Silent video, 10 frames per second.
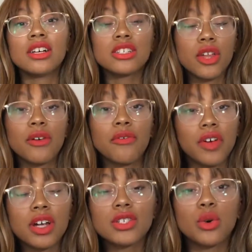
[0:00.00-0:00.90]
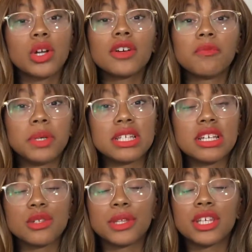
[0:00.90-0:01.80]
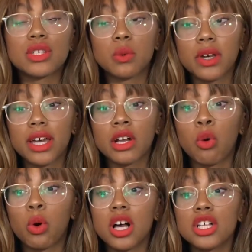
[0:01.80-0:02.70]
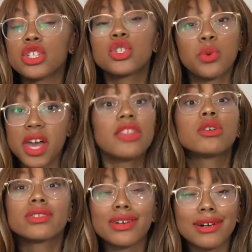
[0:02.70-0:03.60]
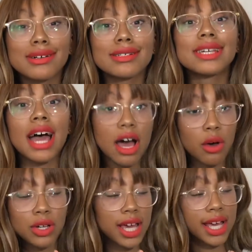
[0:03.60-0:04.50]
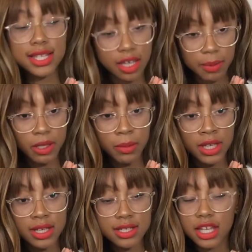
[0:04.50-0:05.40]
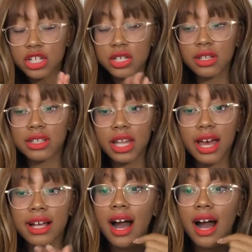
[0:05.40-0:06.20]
So the first order of business with this wig was to get those curls out ASAP because they just look like